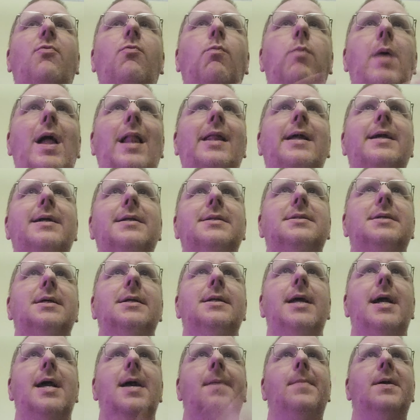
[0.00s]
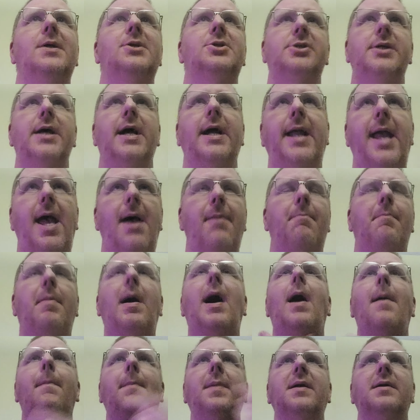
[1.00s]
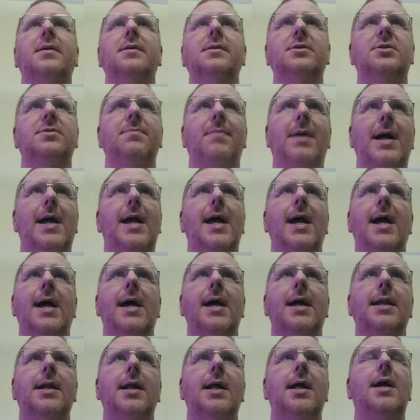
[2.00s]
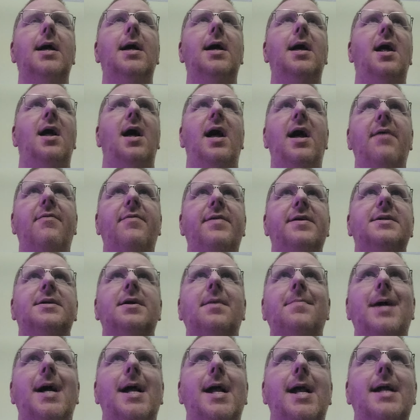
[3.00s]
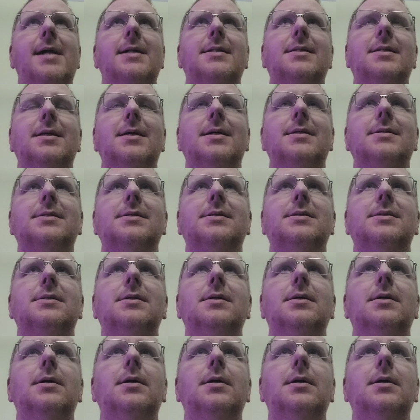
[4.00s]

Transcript: Wellington image that kept popping into my head every time I ate this.